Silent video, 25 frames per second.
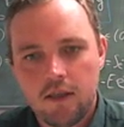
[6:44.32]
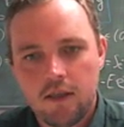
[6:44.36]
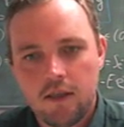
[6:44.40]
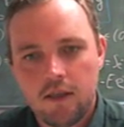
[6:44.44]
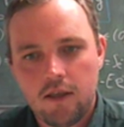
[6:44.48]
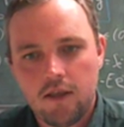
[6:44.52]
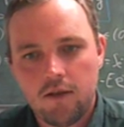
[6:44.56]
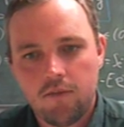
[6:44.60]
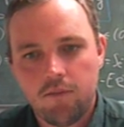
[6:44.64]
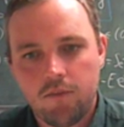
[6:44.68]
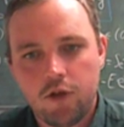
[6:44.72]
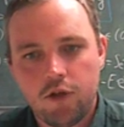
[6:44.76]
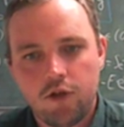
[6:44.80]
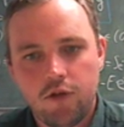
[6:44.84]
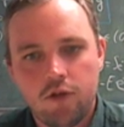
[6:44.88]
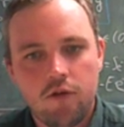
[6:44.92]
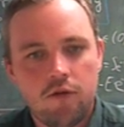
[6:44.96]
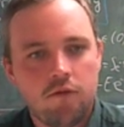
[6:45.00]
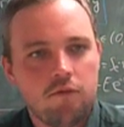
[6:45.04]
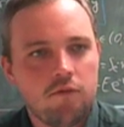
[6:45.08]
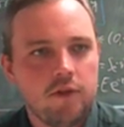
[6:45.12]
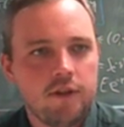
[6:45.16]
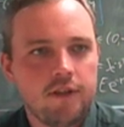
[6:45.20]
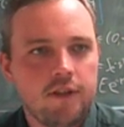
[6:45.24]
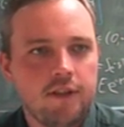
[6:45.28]

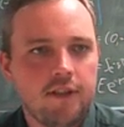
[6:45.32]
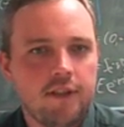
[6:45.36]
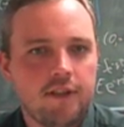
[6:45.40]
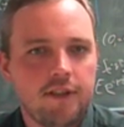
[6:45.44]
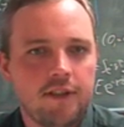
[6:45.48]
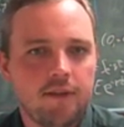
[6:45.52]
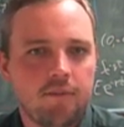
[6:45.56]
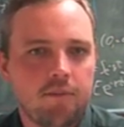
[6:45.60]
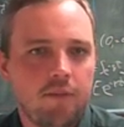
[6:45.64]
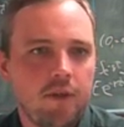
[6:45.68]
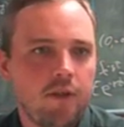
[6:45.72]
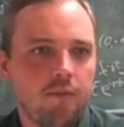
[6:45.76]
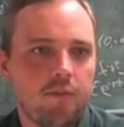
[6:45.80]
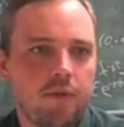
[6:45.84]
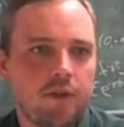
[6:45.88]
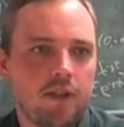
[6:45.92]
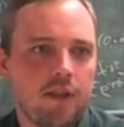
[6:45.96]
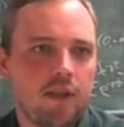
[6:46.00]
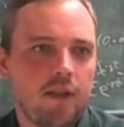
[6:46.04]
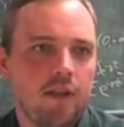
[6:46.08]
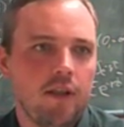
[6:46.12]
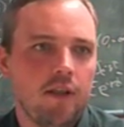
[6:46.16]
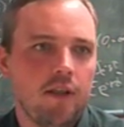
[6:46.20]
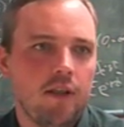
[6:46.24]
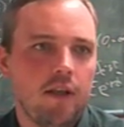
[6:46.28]
Moreover, these maps
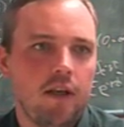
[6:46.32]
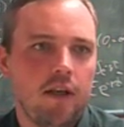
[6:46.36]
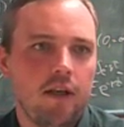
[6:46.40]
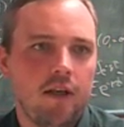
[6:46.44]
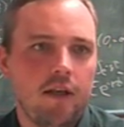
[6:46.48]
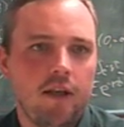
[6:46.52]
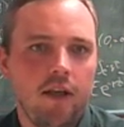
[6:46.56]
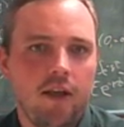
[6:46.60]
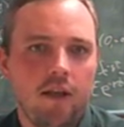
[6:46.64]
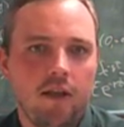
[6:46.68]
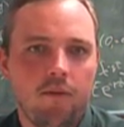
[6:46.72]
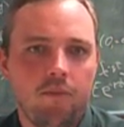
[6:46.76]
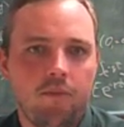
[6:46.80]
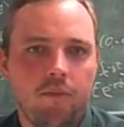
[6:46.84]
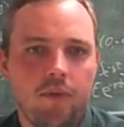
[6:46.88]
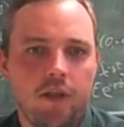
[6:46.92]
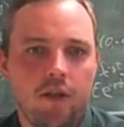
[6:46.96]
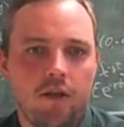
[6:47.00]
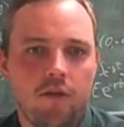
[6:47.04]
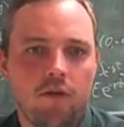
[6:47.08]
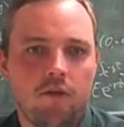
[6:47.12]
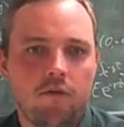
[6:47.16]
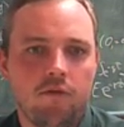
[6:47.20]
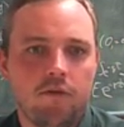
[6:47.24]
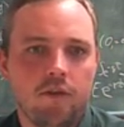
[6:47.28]
can again be
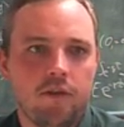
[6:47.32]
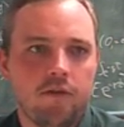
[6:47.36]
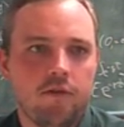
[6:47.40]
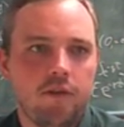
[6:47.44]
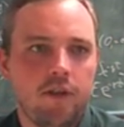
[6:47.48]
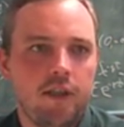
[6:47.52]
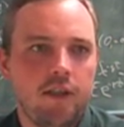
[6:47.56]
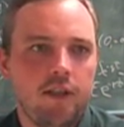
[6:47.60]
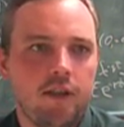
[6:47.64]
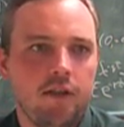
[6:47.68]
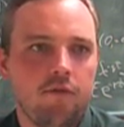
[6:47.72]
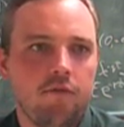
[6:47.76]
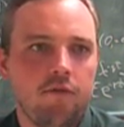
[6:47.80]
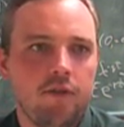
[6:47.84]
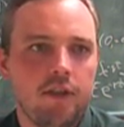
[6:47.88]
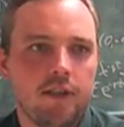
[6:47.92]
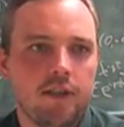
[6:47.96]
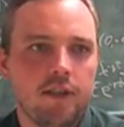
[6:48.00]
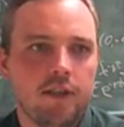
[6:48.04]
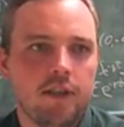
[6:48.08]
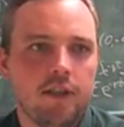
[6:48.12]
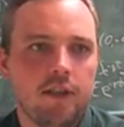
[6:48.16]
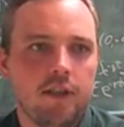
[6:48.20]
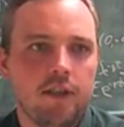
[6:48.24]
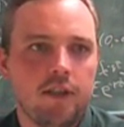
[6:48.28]
overlaid
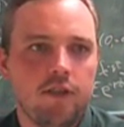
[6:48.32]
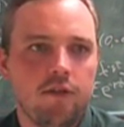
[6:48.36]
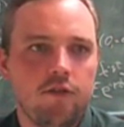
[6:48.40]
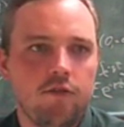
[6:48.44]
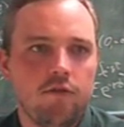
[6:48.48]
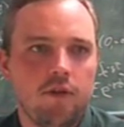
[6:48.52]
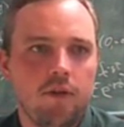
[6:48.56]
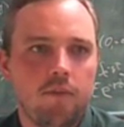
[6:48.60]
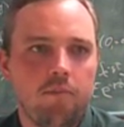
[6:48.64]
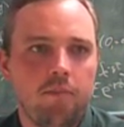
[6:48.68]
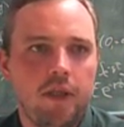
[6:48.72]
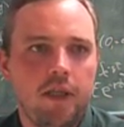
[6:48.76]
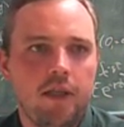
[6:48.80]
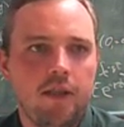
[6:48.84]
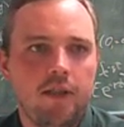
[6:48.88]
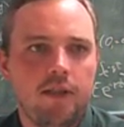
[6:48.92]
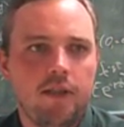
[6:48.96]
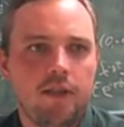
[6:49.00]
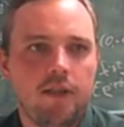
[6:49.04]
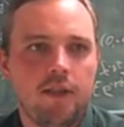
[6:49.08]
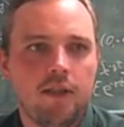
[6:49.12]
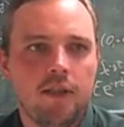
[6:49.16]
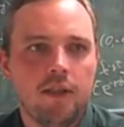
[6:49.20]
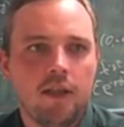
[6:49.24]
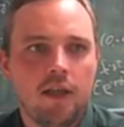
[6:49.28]
with
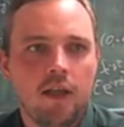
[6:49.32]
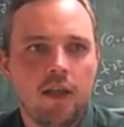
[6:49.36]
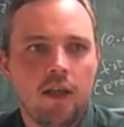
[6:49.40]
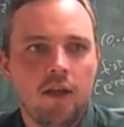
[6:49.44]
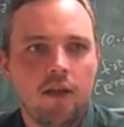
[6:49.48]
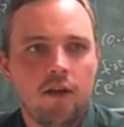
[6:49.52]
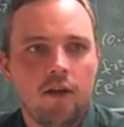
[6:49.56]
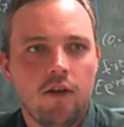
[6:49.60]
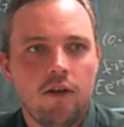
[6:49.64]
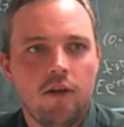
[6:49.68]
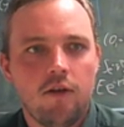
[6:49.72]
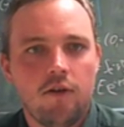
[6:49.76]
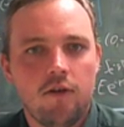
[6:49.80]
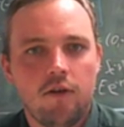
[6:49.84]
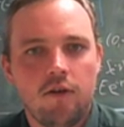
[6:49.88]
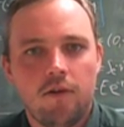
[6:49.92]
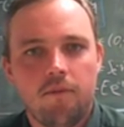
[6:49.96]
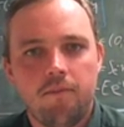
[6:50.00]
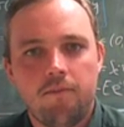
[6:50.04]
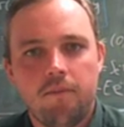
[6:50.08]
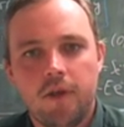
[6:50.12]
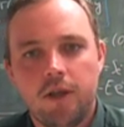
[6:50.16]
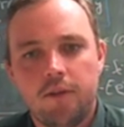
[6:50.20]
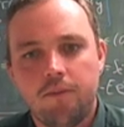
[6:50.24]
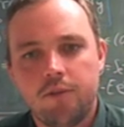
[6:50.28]
suitability
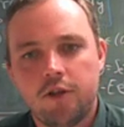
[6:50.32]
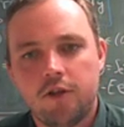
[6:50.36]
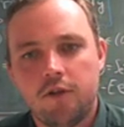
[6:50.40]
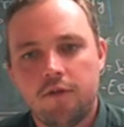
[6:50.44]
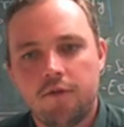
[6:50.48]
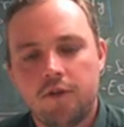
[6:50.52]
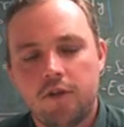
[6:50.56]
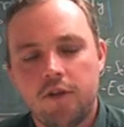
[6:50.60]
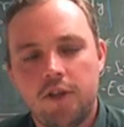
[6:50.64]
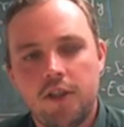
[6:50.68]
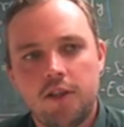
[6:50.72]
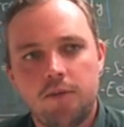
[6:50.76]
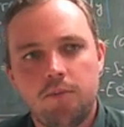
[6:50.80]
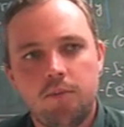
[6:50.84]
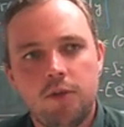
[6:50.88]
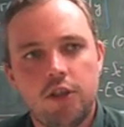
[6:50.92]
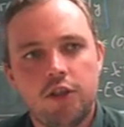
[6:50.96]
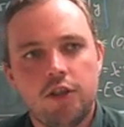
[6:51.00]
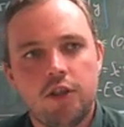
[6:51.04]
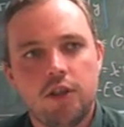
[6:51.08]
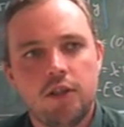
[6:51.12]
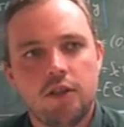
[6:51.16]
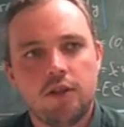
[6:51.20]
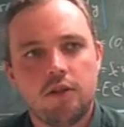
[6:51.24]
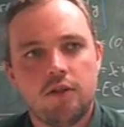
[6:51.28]
maps of tree
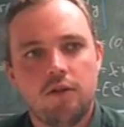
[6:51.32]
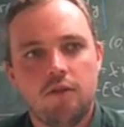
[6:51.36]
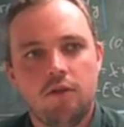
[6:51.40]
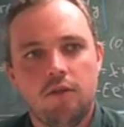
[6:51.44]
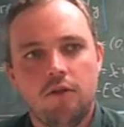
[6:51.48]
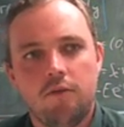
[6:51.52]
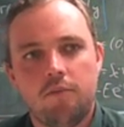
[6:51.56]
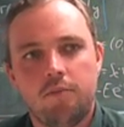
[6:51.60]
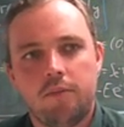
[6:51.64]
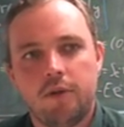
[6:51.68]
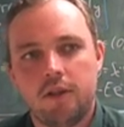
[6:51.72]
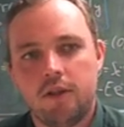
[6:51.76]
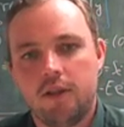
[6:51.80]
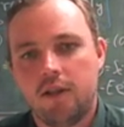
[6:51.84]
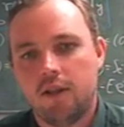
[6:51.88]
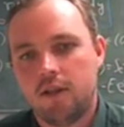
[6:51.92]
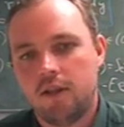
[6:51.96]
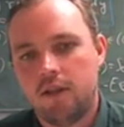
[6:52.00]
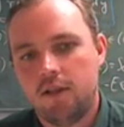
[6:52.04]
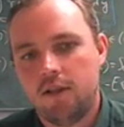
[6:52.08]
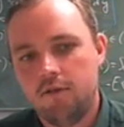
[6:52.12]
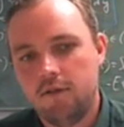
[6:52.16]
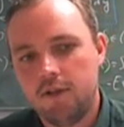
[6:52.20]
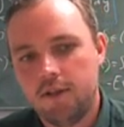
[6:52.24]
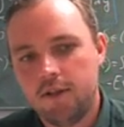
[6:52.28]
species or
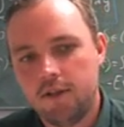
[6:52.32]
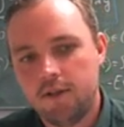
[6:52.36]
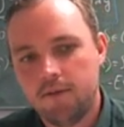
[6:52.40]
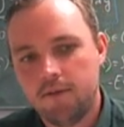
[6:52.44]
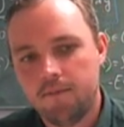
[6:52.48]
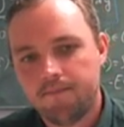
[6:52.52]
productivity.